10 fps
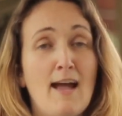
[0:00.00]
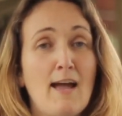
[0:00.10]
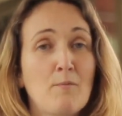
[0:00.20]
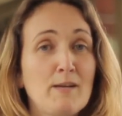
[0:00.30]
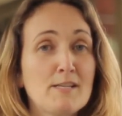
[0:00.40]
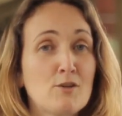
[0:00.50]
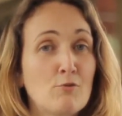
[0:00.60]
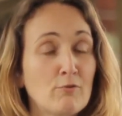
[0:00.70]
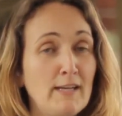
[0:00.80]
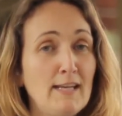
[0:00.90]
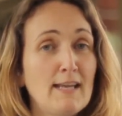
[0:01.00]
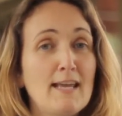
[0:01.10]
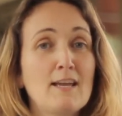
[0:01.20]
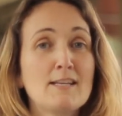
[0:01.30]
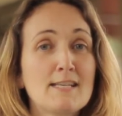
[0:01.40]
And when it's green,
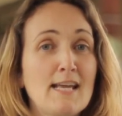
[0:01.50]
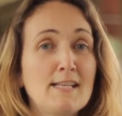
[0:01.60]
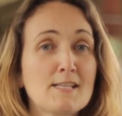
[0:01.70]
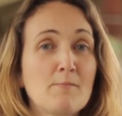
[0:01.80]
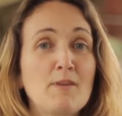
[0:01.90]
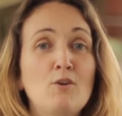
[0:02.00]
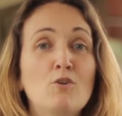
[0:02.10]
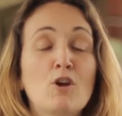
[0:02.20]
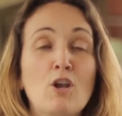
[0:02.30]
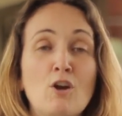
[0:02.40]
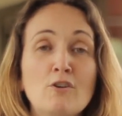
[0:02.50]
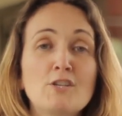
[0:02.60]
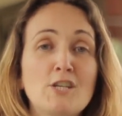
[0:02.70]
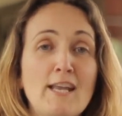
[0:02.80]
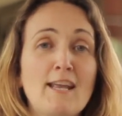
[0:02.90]
it contains something called
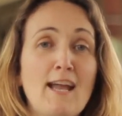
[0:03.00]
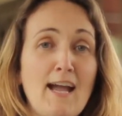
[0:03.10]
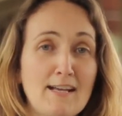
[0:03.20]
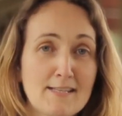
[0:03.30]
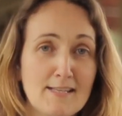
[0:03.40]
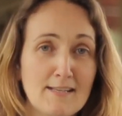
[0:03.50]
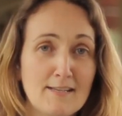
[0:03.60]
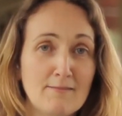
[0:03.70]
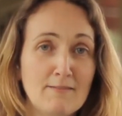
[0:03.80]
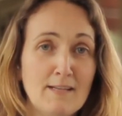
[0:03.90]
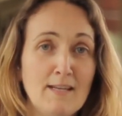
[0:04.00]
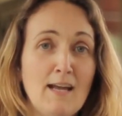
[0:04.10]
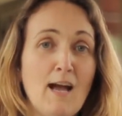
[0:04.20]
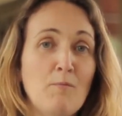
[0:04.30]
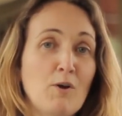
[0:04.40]
chlorogenic acid.
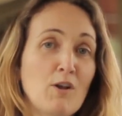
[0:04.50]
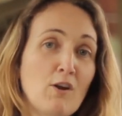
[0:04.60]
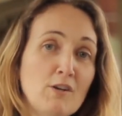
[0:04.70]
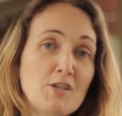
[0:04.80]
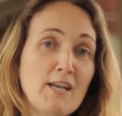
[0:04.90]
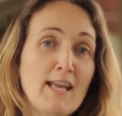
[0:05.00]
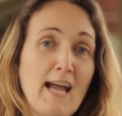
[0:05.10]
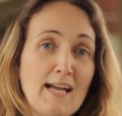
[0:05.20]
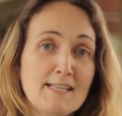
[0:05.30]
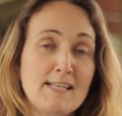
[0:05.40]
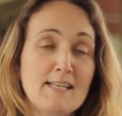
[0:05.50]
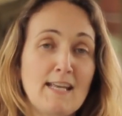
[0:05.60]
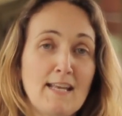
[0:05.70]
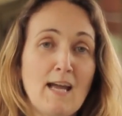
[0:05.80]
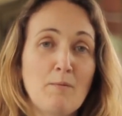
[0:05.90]
And what chlorogenic acid
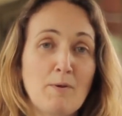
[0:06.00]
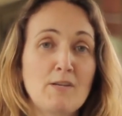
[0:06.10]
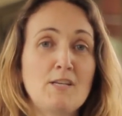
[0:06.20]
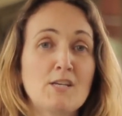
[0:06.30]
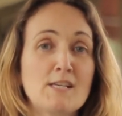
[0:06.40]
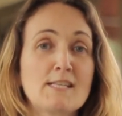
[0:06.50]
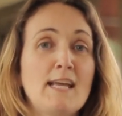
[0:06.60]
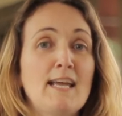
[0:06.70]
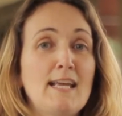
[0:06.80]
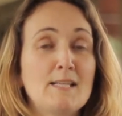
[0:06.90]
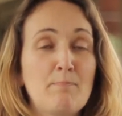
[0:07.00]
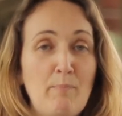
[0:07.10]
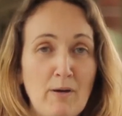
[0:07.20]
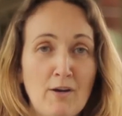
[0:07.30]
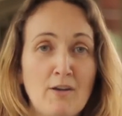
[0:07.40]
in our body does is
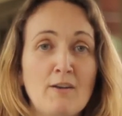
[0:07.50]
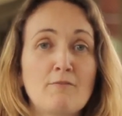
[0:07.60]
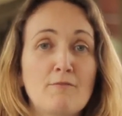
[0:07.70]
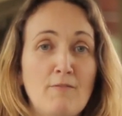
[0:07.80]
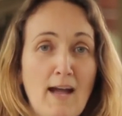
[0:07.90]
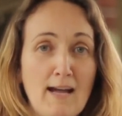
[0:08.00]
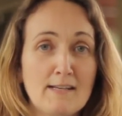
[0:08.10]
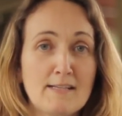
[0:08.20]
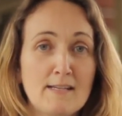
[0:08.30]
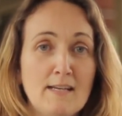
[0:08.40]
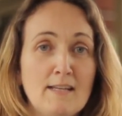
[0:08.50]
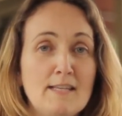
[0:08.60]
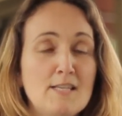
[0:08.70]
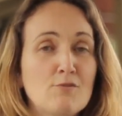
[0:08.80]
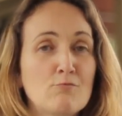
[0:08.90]
burn fat.
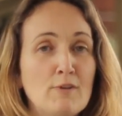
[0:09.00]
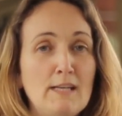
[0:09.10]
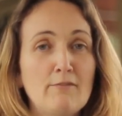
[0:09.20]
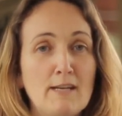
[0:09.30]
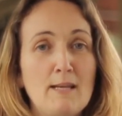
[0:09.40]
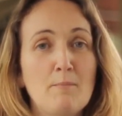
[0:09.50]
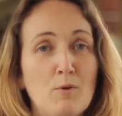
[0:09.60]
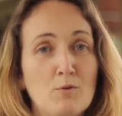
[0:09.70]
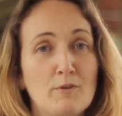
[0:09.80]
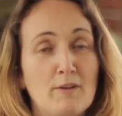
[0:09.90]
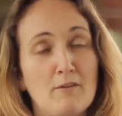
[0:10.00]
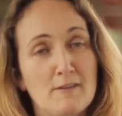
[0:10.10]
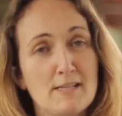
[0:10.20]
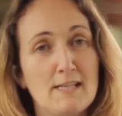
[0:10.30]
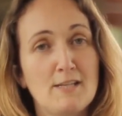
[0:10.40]
This is really, really important,
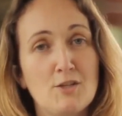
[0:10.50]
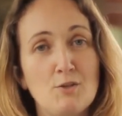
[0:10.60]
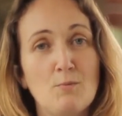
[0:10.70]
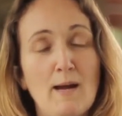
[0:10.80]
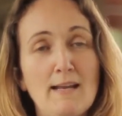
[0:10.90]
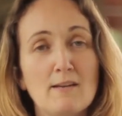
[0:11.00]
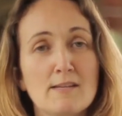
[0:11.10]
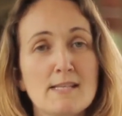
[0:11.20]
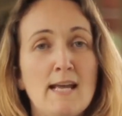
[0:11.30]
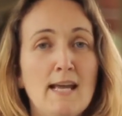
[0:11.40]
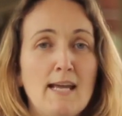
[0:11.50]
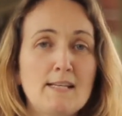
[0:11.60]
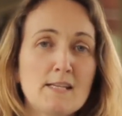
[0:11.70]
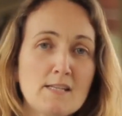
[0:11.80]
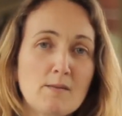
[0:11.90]
obviously, to weight loss.
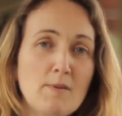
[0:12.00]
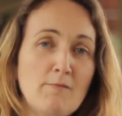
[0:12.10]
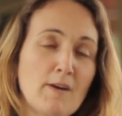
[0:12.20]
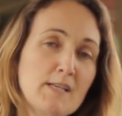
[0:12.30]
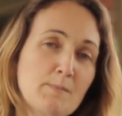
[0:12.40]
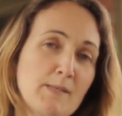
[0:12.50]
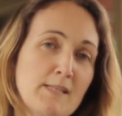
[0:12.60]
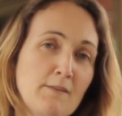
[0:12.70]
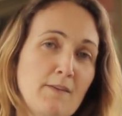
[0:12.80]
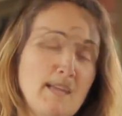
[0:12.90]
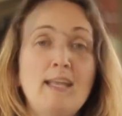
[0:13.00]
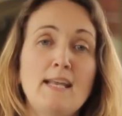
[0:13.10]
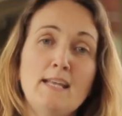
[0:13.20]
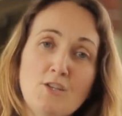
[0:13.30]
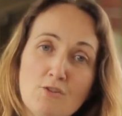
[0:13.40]
It does something very specific. It
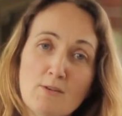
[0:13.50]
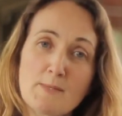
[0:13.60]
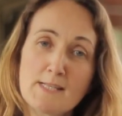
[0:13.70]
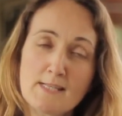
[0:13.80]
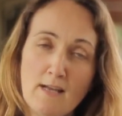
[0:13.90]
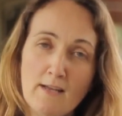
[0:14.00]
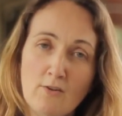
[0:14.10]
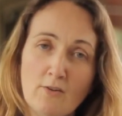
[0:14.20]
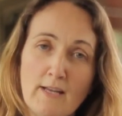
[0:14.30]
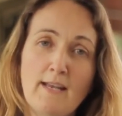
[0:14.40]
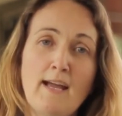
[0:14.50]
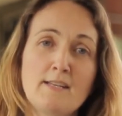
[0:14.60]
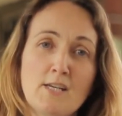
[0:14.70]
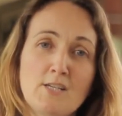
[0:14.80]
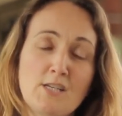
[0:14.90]
interrupts a cycle in
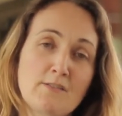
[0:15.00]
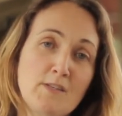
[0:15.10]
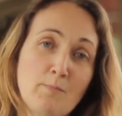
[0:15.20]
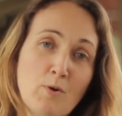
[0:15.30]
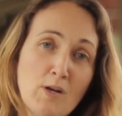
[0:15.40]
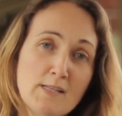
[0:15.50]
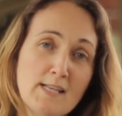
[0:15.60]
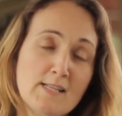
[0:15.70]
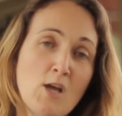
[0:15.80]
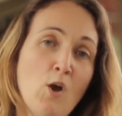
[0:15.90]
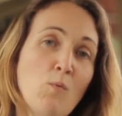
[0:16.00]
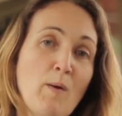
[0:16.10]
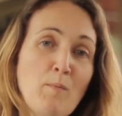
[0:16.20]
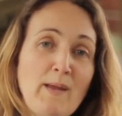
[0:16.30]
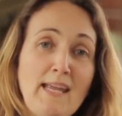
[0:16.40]
our digestive process.
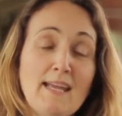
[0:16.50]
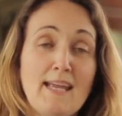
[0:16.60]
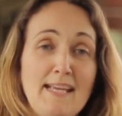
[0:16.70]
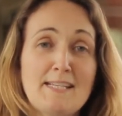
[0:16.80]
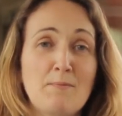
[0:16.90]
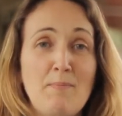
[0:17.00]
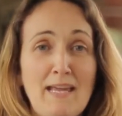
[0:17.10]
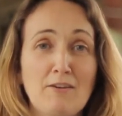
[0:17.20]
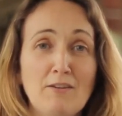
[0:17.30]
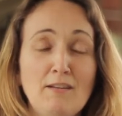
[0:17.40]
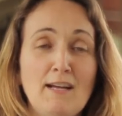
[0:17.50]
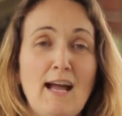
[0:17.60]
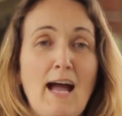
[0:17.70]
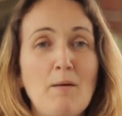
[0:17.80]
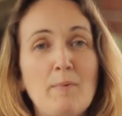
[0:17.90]
When we eat a meal,
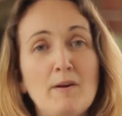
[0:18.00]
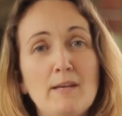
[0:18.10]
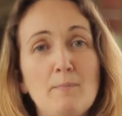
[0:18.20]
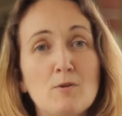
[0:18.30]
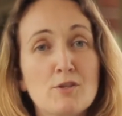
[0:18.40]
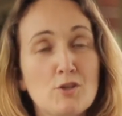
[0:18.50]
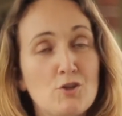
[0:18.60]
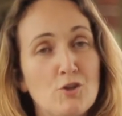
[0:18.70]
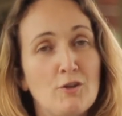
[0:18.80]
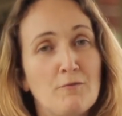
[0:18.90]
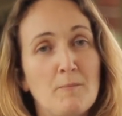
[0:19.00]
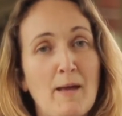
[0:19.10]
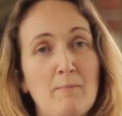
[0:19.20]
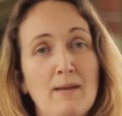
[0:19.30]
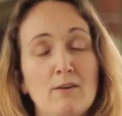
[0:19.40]
our body puts the sugar from
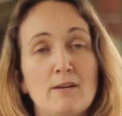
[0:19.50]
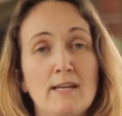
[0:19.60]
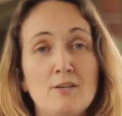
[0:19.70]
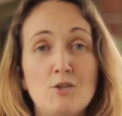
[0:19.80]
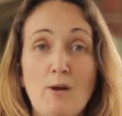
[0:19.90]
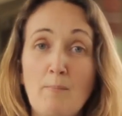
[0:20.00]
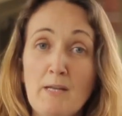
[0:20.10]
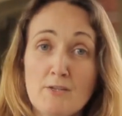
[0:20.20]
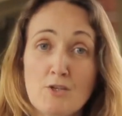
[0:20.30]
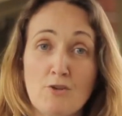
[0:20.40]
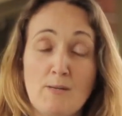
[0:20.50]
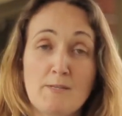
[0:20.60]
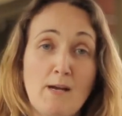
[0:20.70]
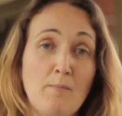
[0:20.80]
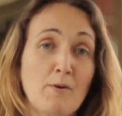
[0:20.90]
that meal into our bloodstream,
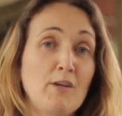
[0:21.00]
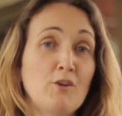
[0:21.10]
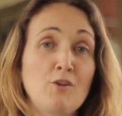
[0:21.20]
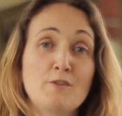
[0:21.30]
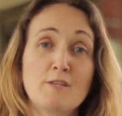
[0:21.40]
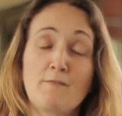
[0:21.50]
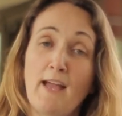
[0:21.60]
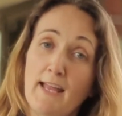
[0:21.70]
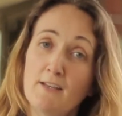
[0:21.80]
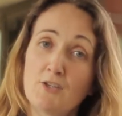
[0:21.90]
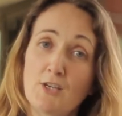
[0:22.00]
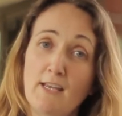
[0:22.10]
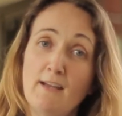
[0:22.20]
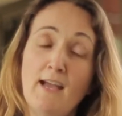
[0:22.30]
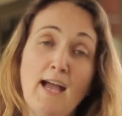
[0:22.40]
so our body can use it for
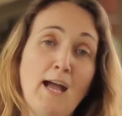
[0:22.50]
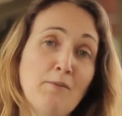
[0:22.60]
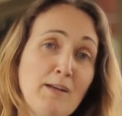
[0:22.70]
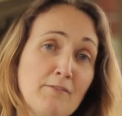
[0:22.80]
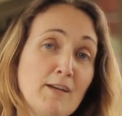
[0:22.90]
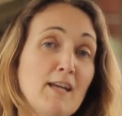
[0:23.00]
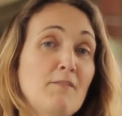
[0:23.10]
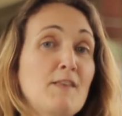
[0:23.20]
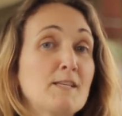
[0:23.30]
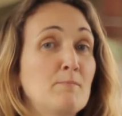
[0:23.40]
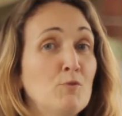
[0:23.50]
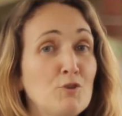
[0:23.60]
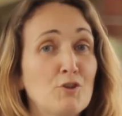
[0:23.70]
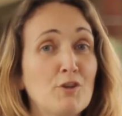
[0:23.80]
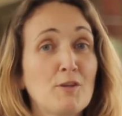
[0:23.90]
energy. However, if there's more
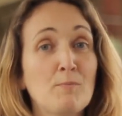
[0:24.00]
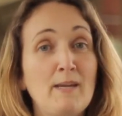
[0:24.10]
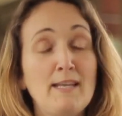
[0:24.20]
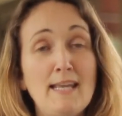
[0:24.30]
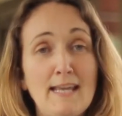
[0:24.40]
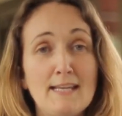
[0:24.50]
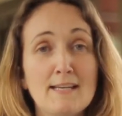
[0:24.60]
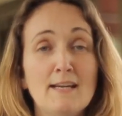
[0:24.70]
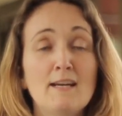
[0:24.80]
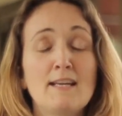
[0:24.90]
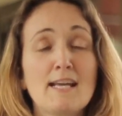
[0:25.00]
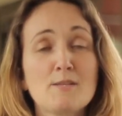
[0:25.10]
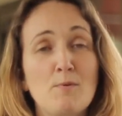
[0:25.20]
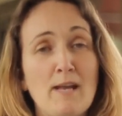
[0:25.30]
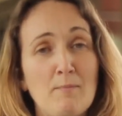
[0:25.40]
sugar than we need,
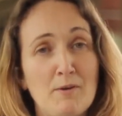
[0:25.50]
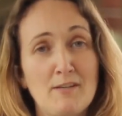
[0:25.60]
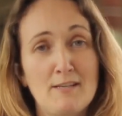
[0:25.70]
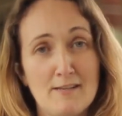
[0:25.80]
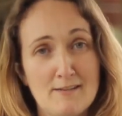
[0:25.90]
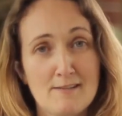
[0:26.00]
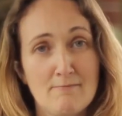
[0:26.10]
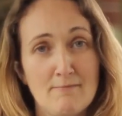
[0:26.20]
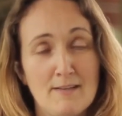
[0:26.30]
guess what our body does?